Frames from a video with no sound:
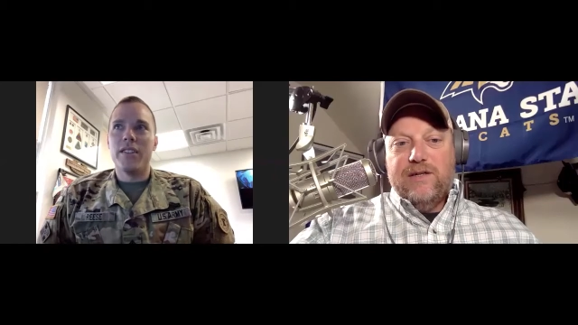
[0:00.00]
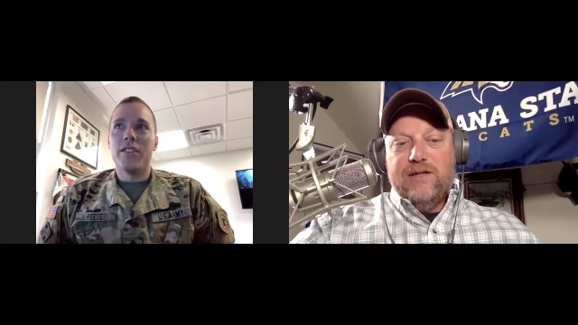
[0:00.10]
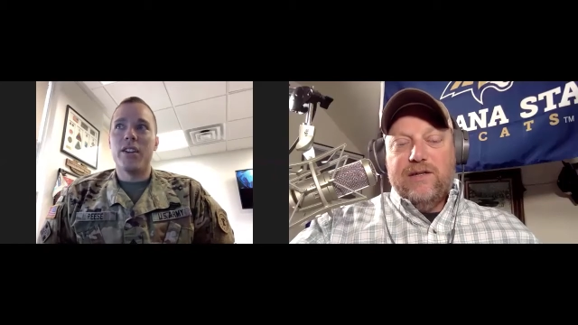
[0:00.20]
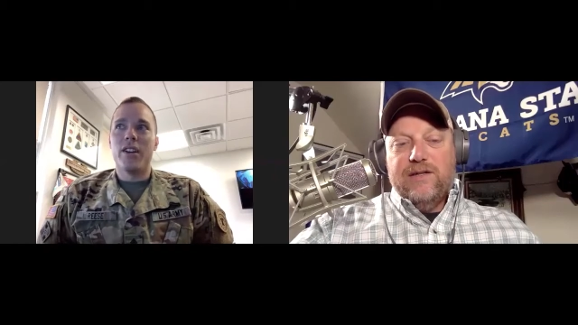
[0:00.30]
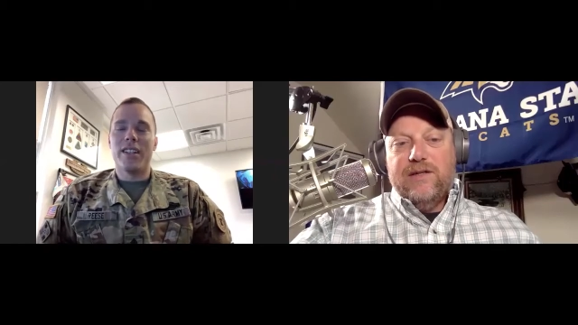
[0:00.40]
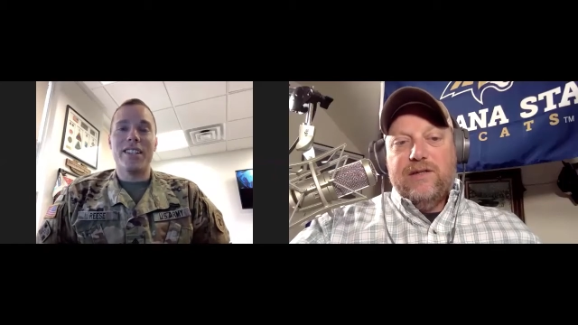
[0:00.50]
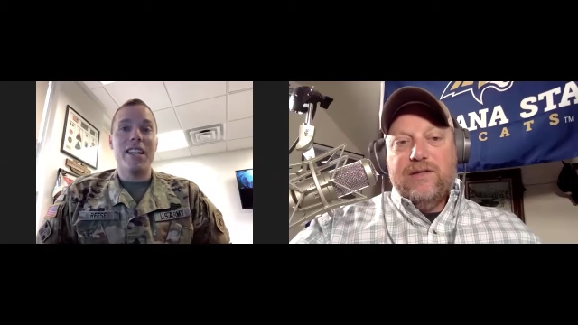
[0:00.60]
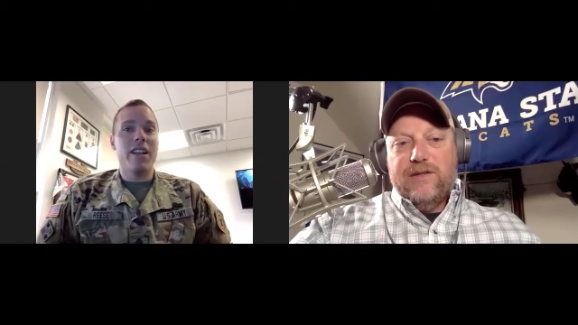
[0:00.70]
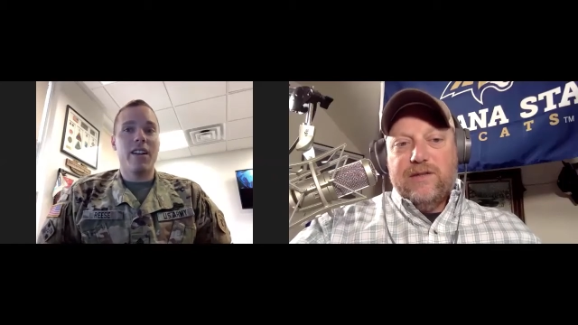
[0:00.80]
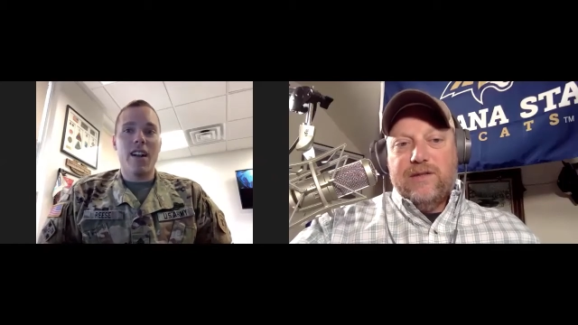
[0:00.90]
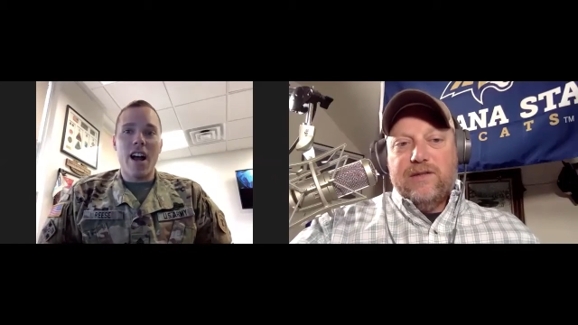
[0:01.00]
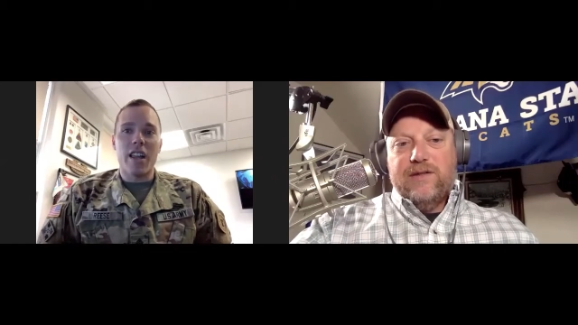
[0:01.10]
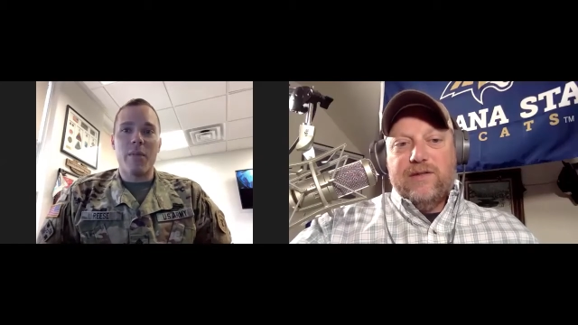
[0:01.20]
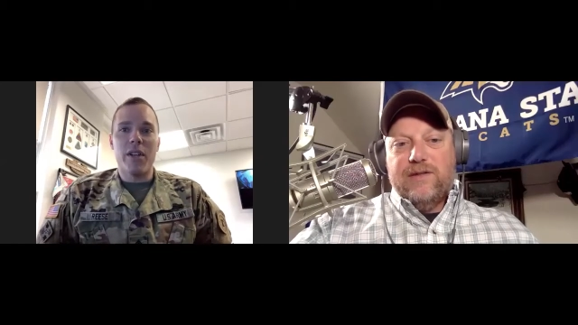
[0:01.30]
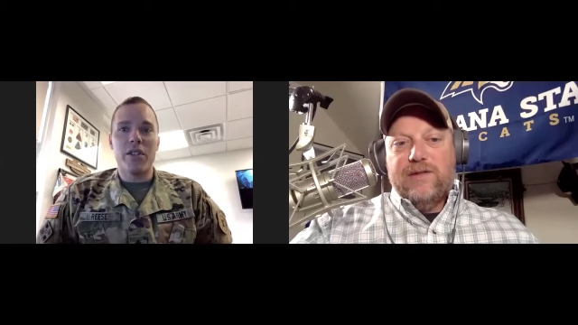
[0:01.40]
Speaker 1: considered a senior
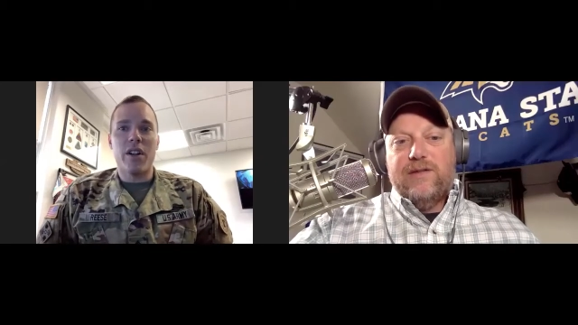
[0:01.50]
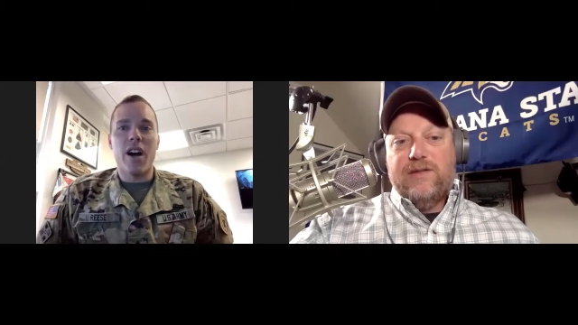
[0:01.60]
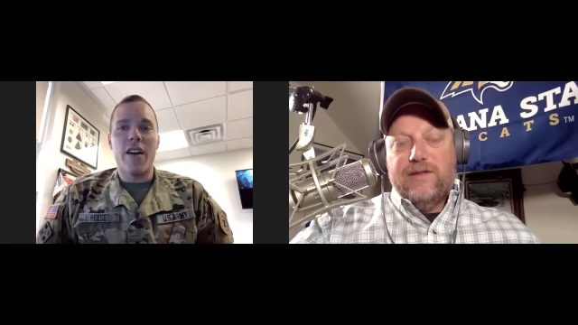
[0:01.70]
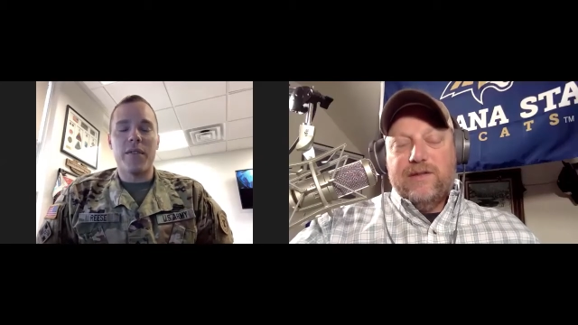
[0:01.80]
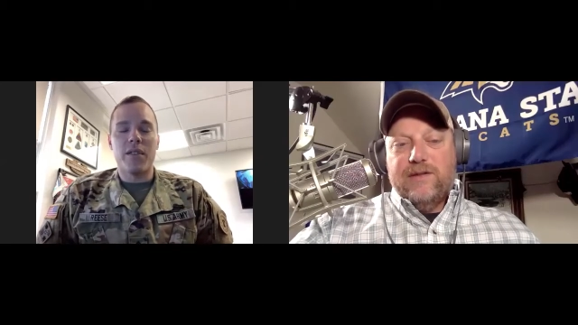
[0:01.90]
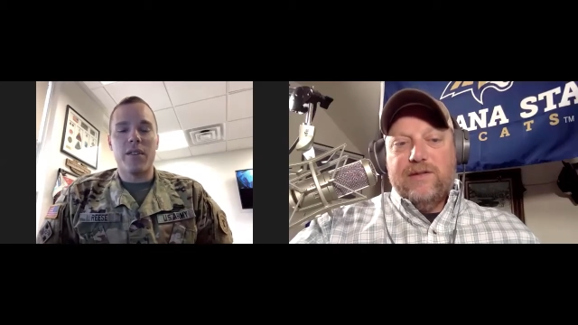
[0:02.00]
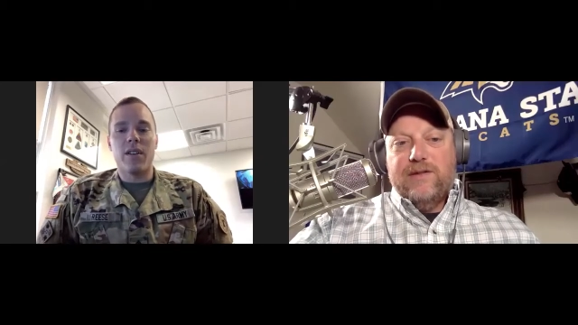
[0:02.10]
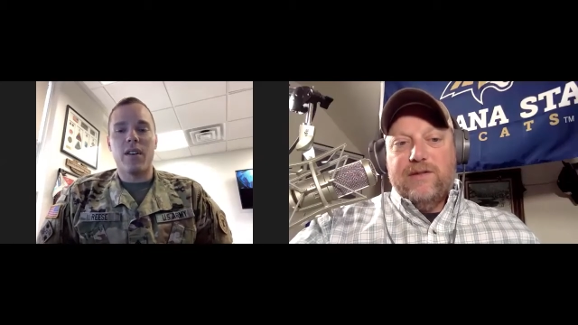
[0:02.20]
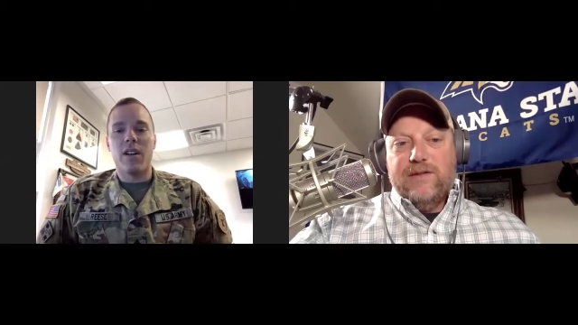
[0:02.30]
non-commissioned officer.